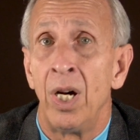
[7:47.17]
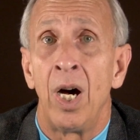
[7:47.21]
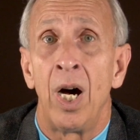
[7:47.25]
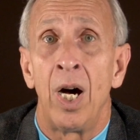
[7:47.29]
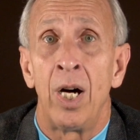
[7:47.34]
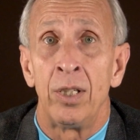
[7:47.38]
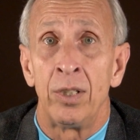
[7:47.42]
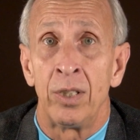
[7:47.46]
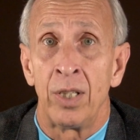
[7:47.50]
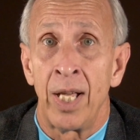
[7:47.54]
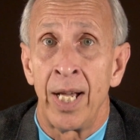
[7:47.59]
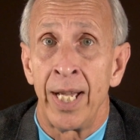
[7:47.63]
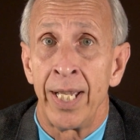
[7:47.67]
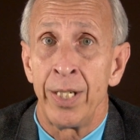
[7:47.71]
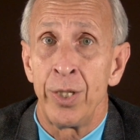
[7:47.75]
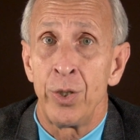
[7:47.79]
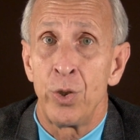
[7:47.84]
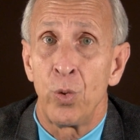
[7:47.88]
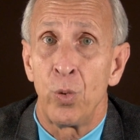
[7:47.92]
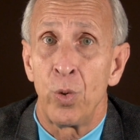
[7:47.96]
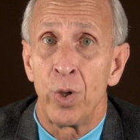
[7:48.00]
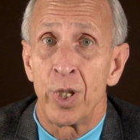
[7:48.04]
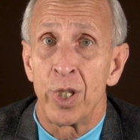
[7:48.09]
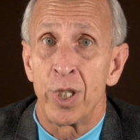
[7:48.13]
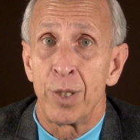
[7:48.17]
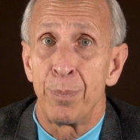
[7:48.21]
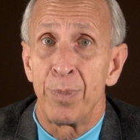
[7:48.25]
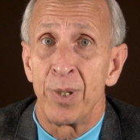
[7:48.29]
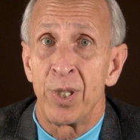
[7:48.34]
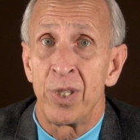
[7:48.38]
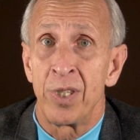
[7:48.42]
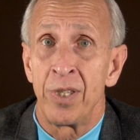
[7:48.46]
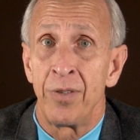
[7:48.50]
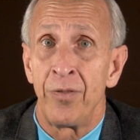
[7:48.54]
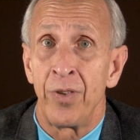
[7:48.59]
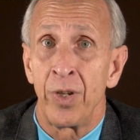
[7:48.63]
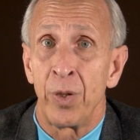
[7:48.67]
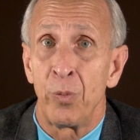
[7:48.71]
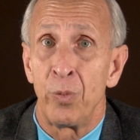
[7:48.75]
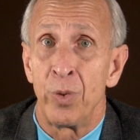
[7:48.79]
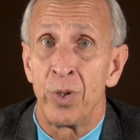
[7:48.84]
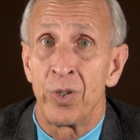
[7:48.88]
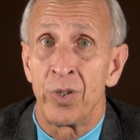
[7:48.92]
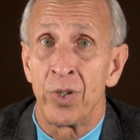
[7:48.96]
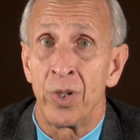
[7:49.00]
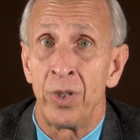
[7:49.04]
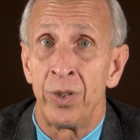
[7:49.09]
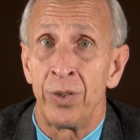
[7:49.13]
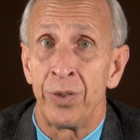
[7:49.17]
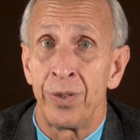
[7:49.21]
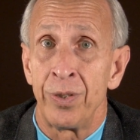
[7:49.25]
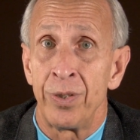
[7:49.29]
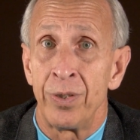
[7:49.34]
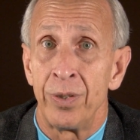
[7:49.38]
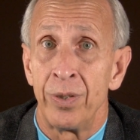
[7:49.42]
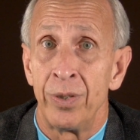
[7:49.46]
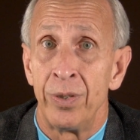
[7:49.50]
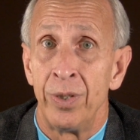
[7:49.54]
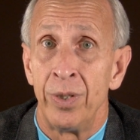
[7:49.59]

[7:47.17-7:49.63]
aligned toward a specific result,